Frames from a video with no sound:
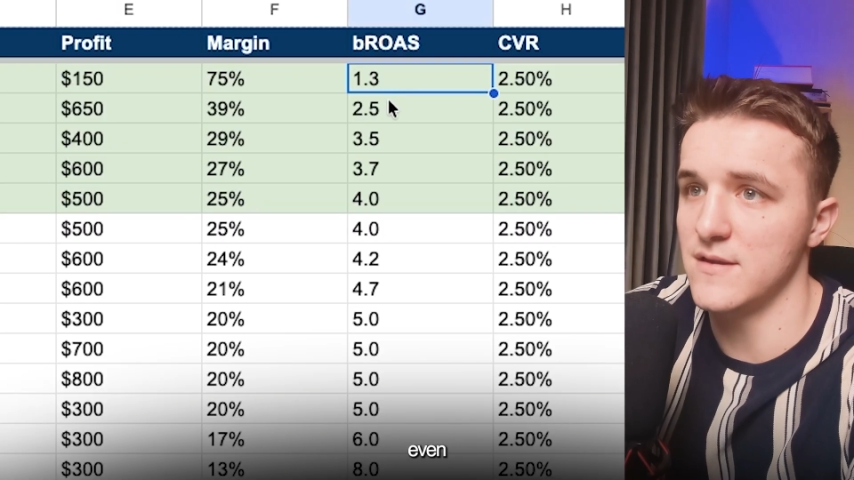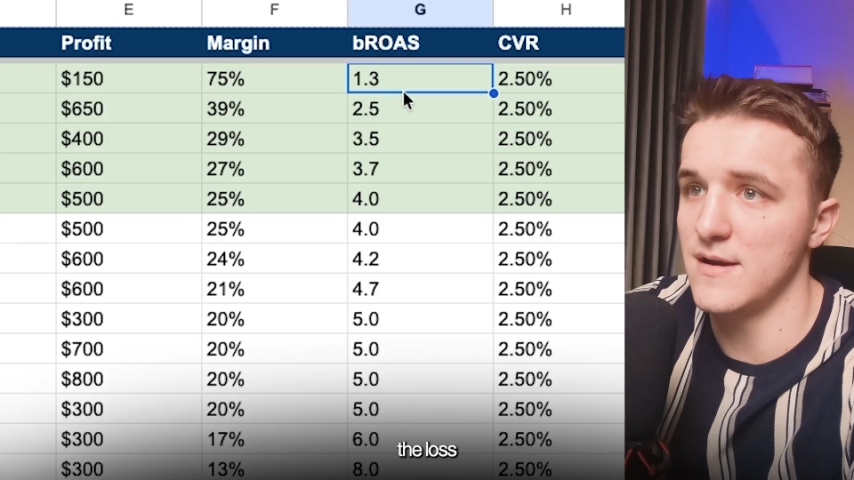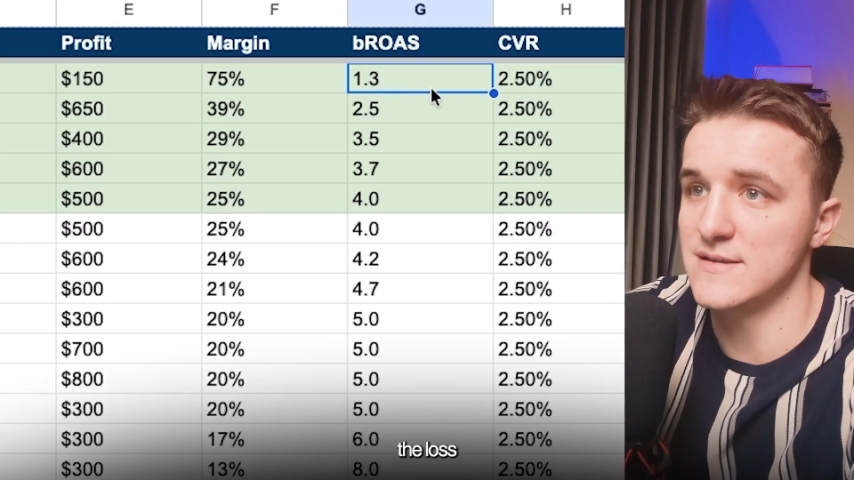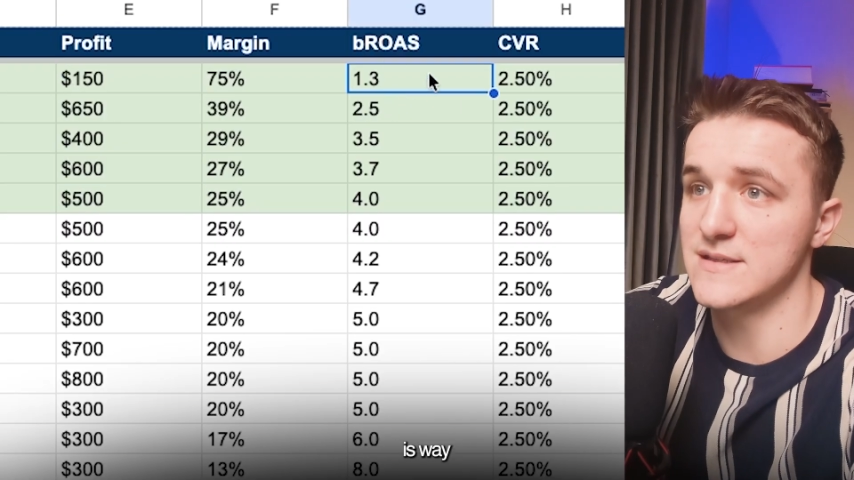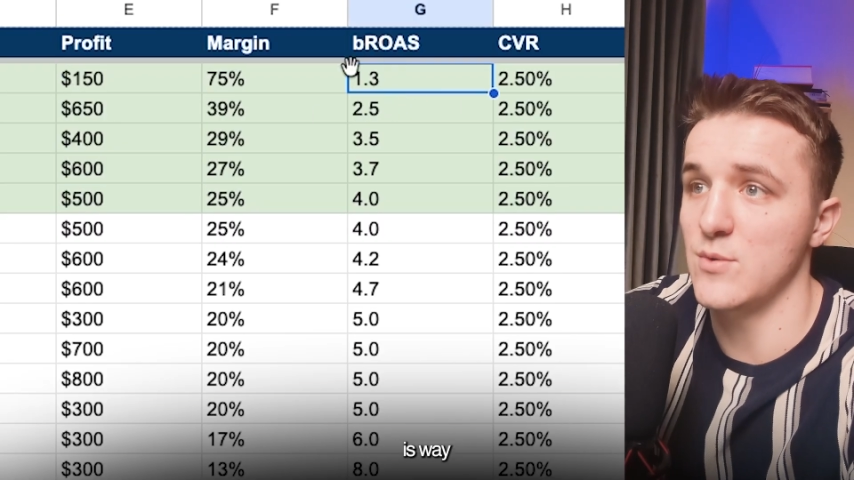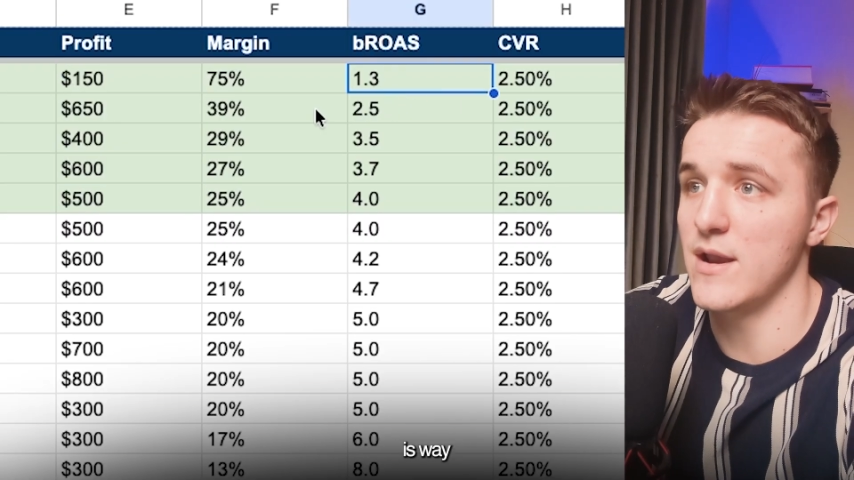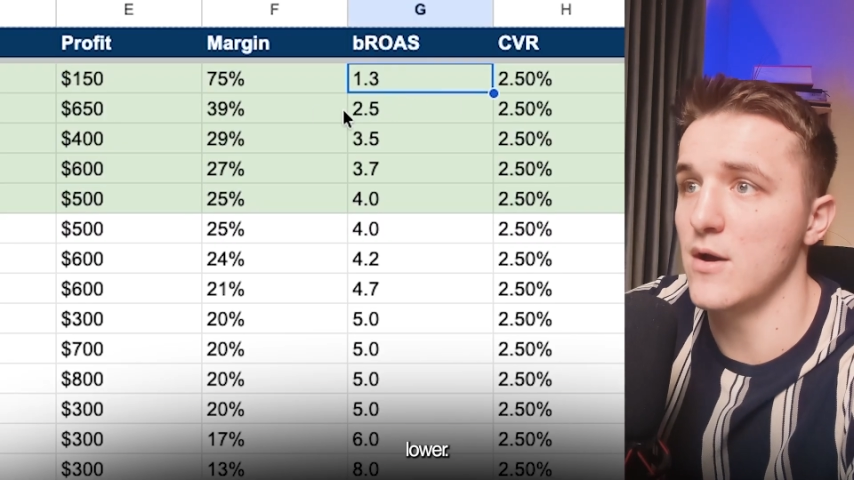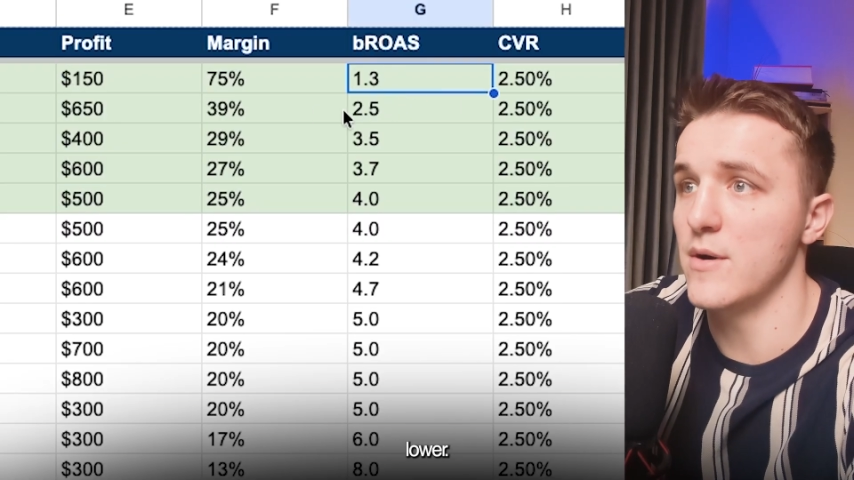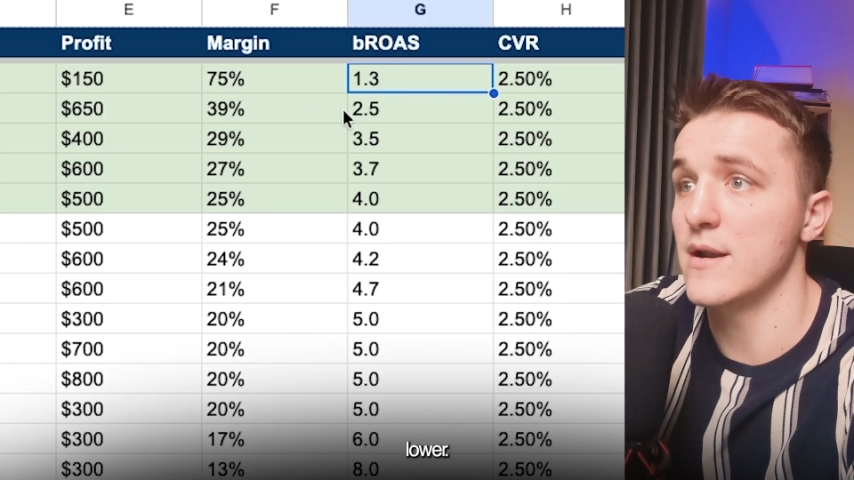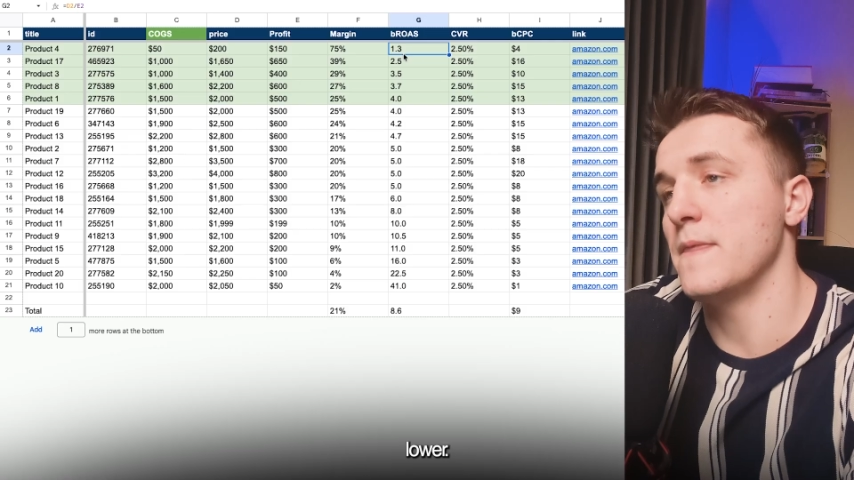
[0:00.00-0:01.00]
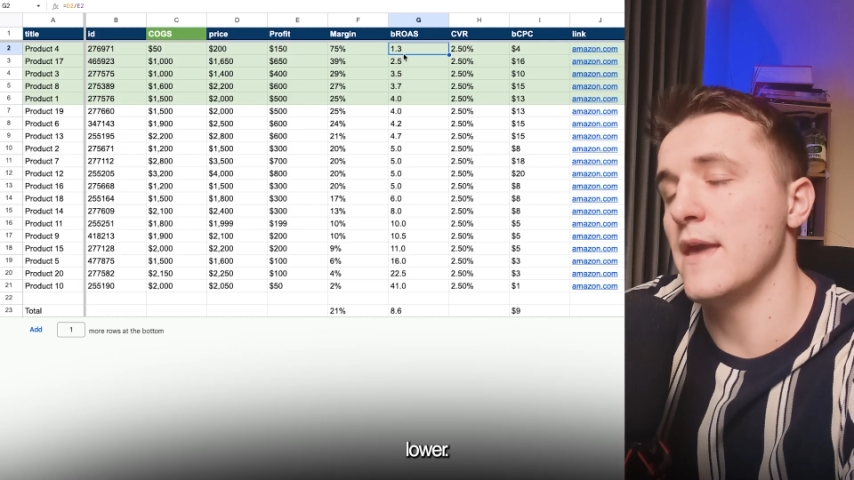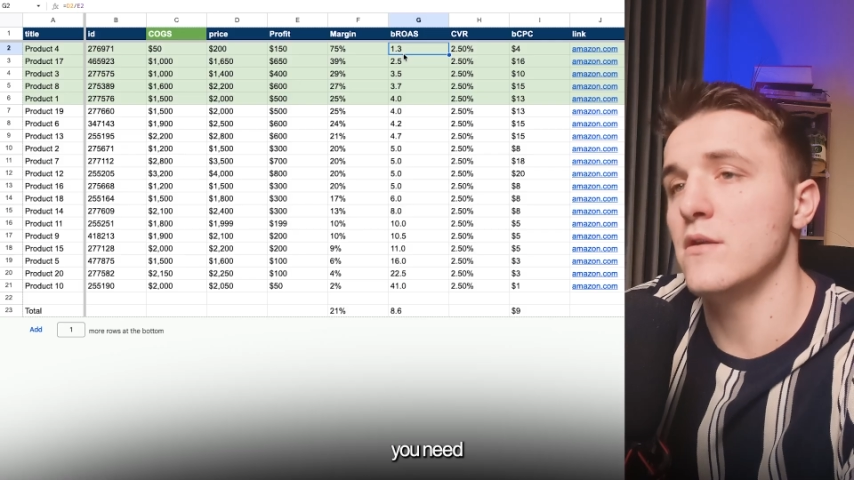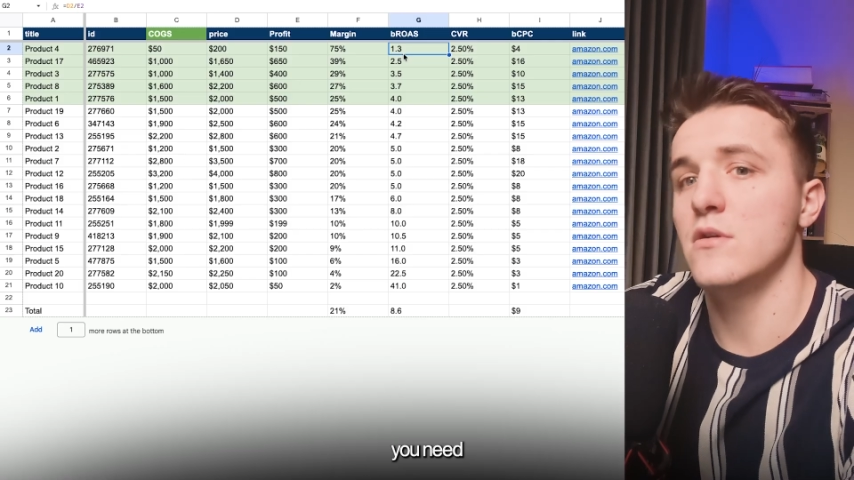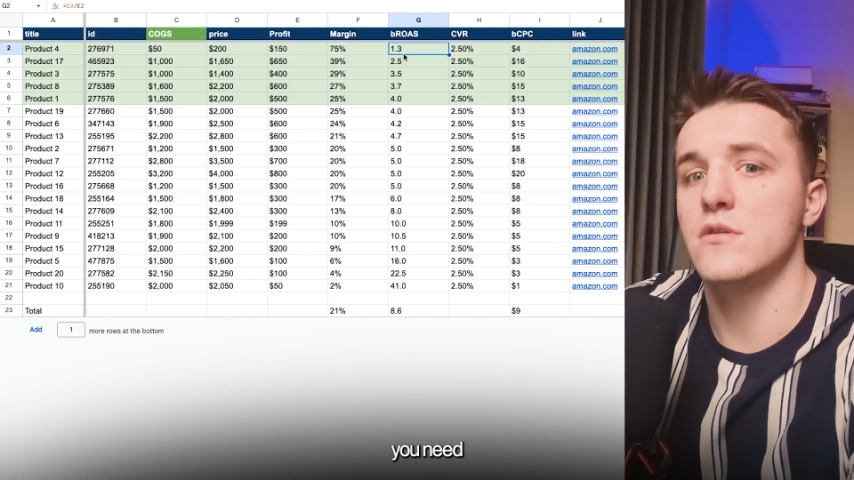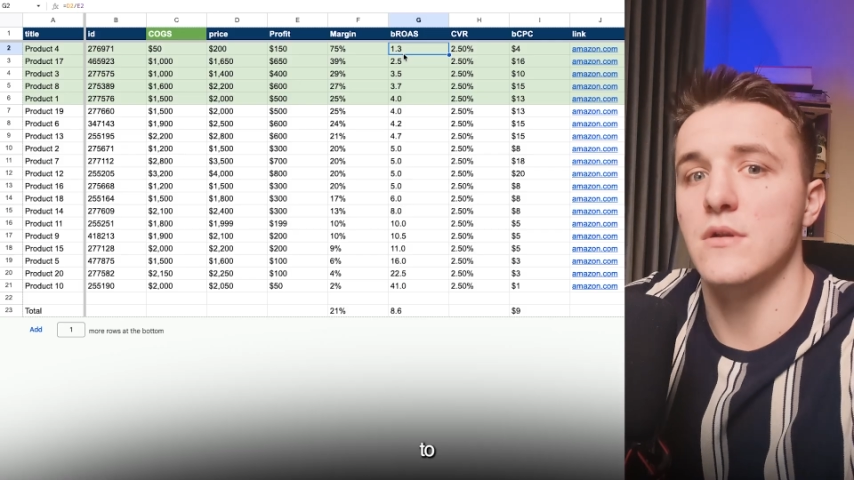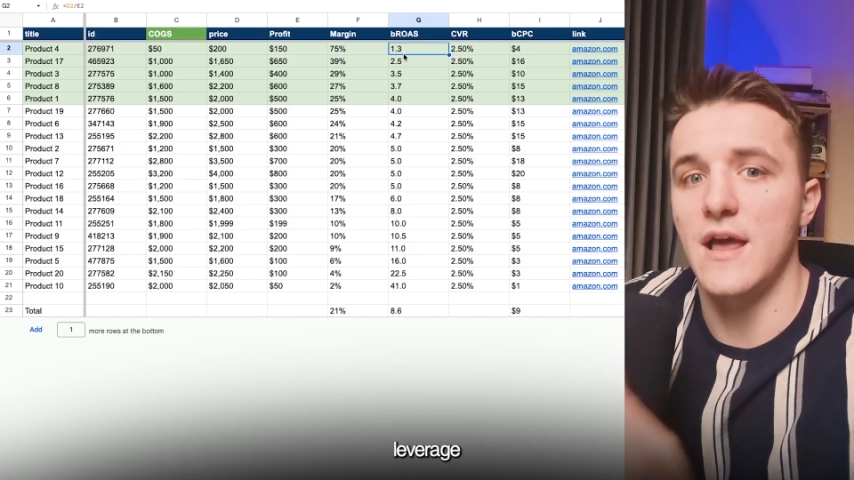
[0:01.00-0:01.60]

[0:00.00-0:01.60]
ROAS is way lower. Yeah, you need to